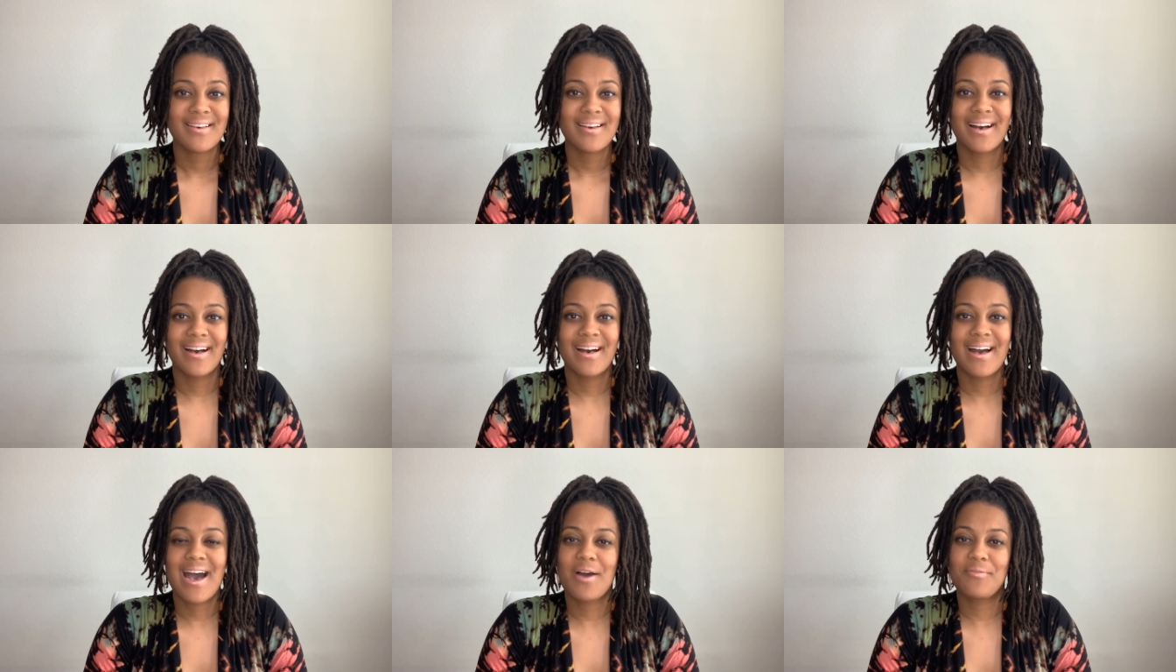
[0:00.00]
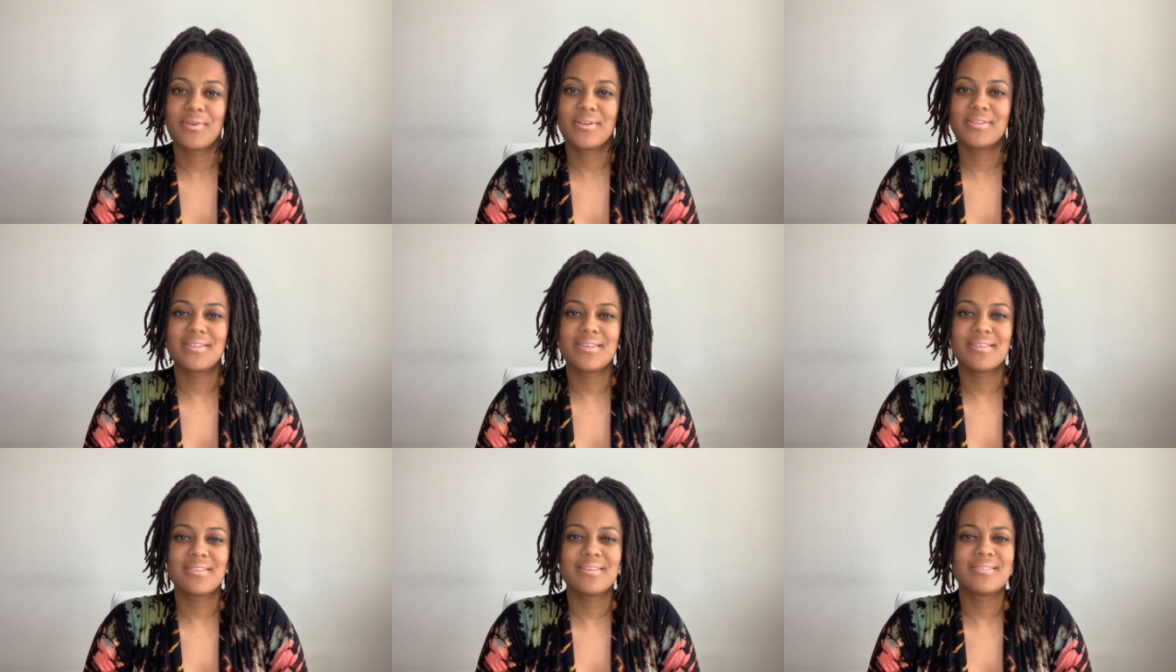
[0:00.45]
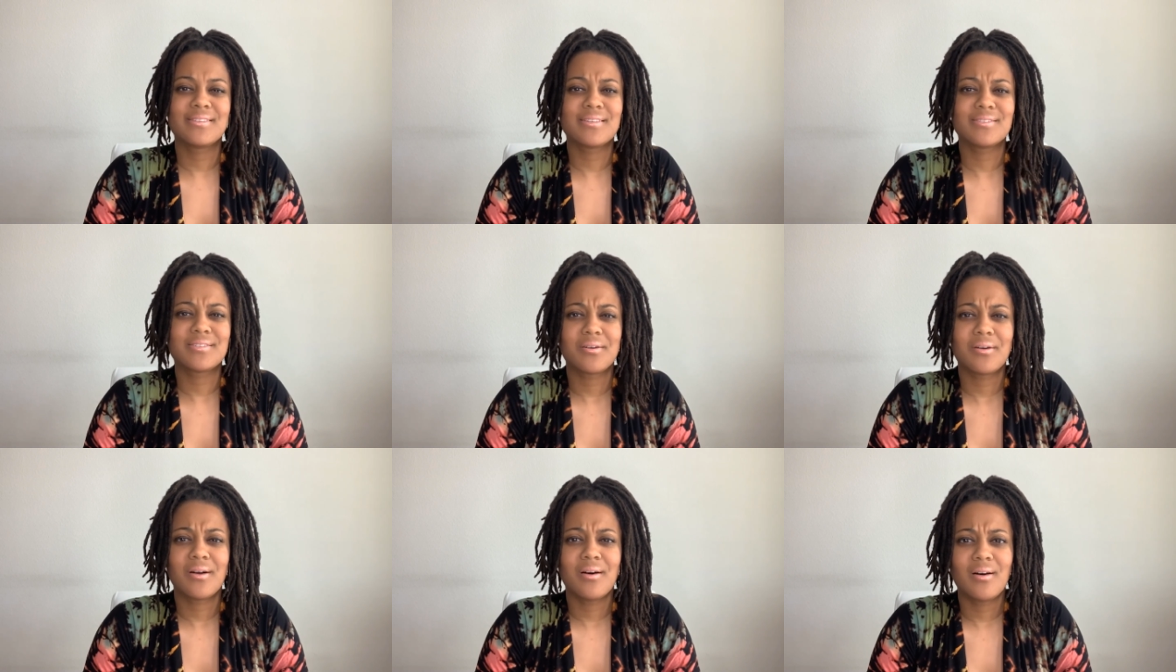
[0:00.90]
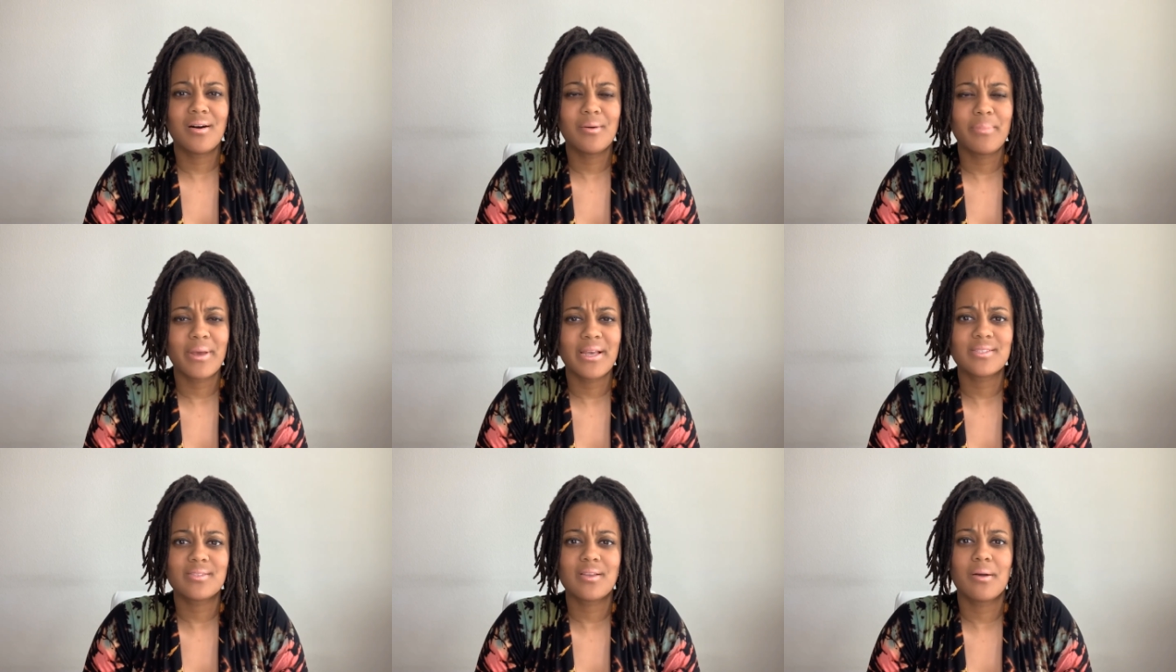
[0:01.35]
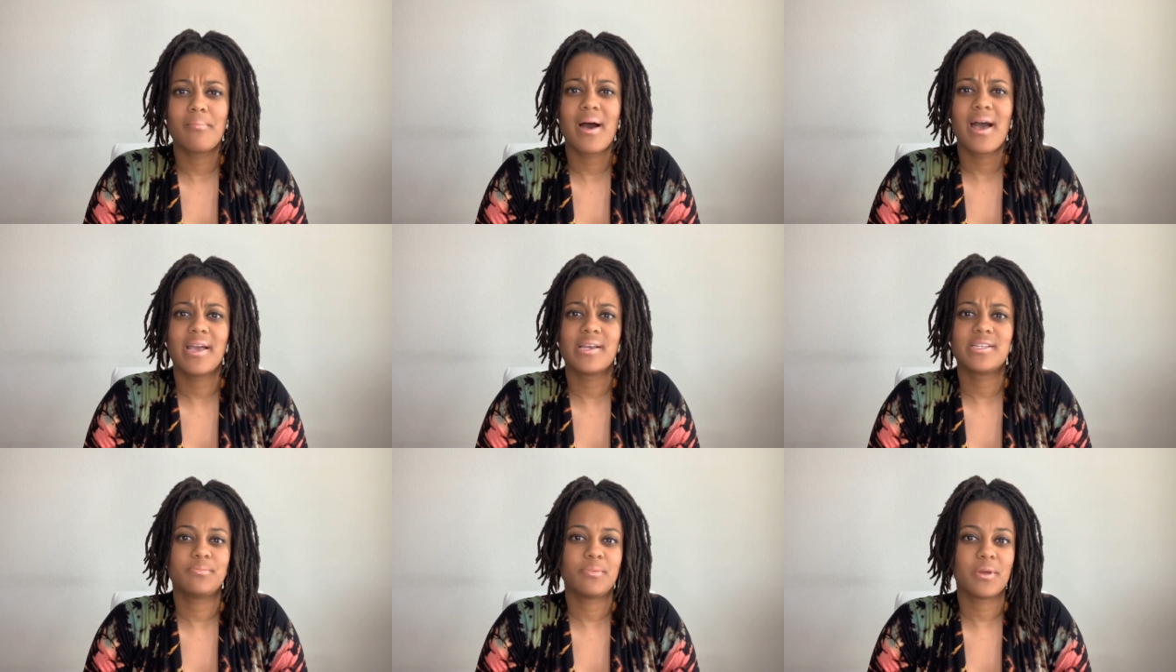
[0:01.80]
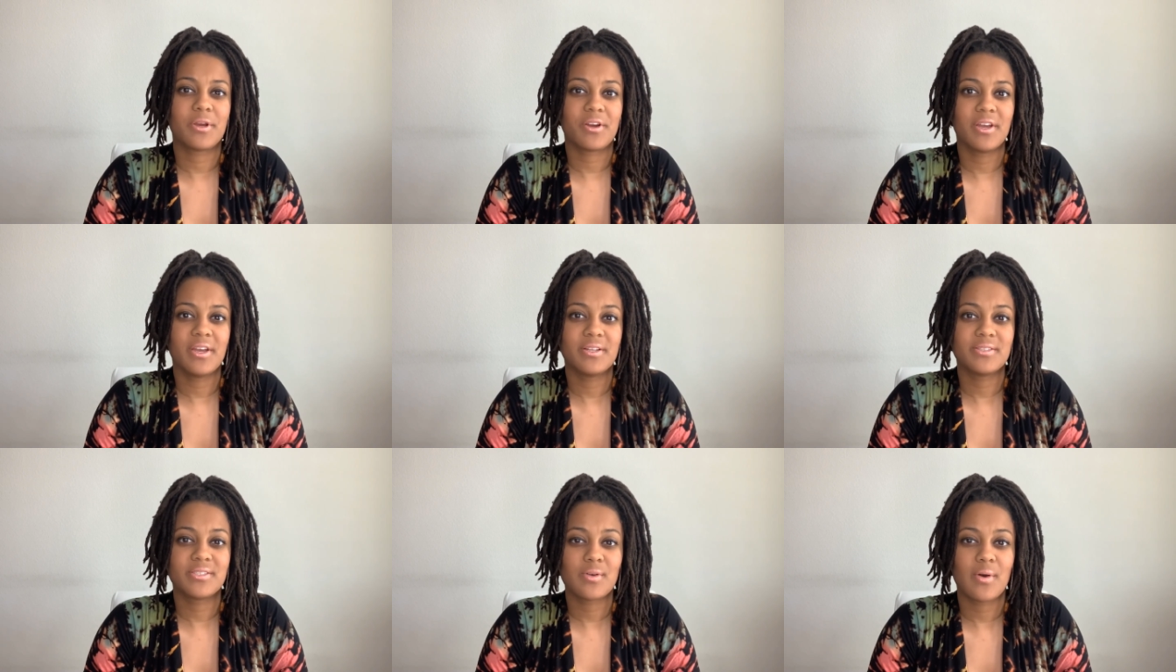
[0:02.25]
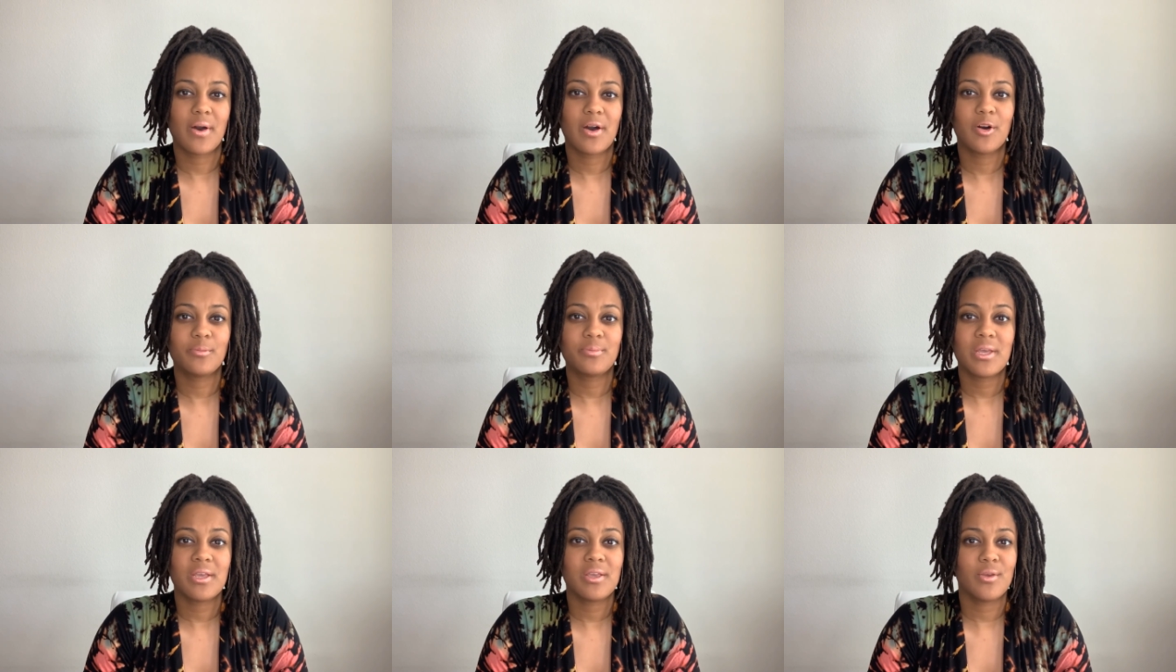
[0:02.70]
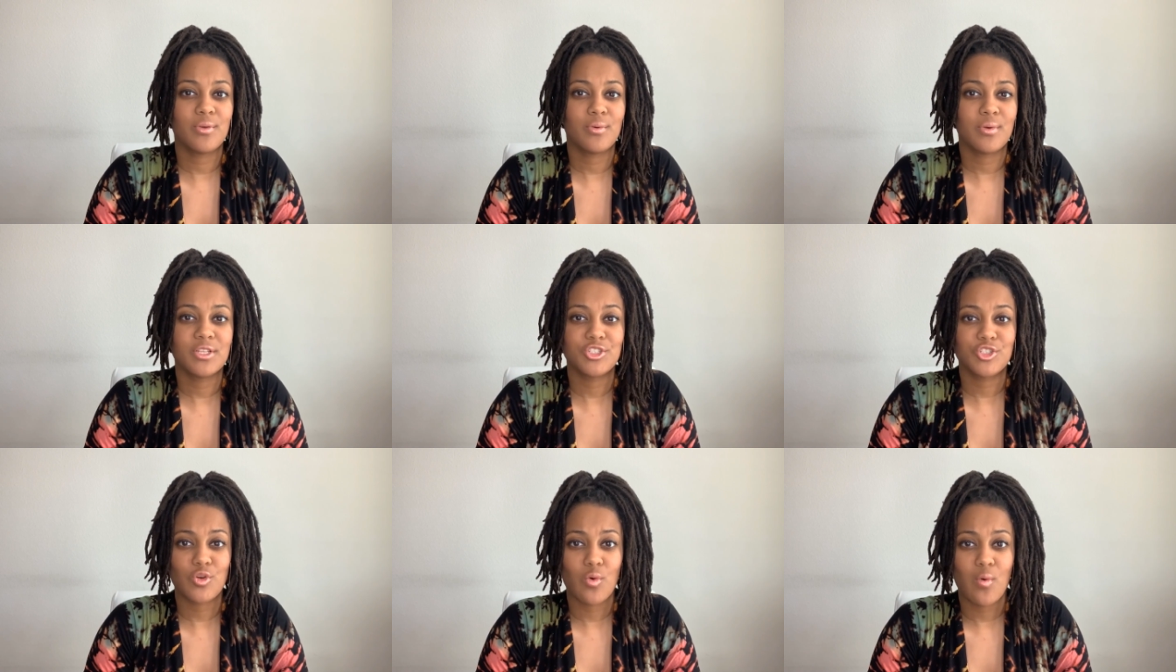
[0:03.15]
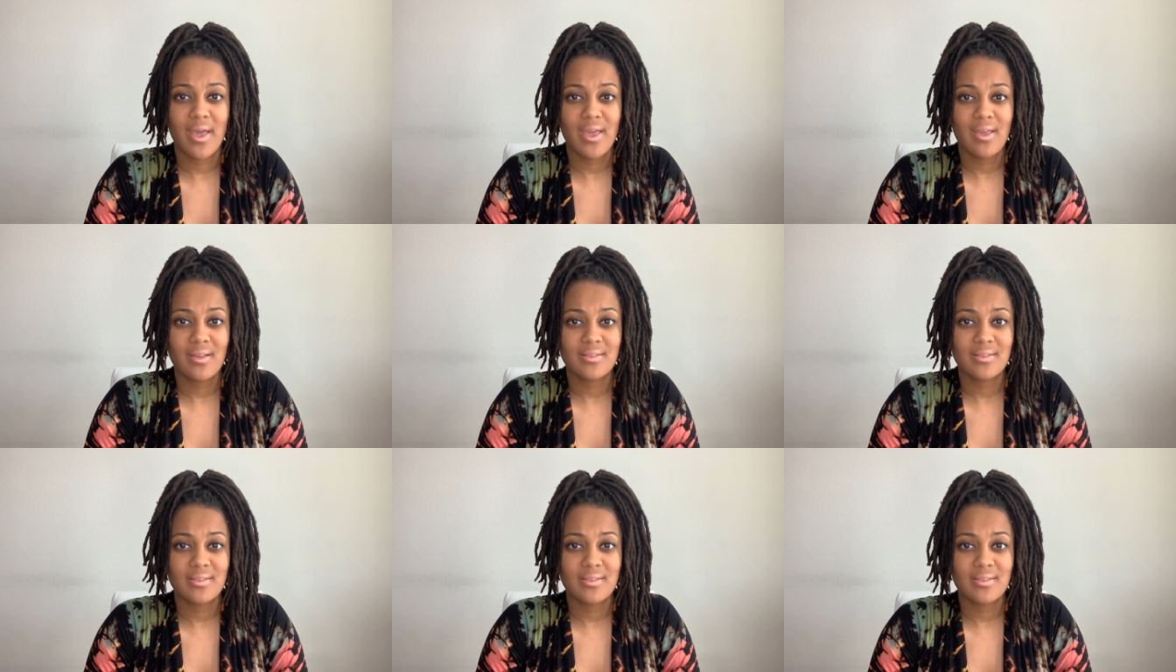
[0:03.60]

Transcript: Obviously, these things are all based on my experience, so I hope that you enjoy,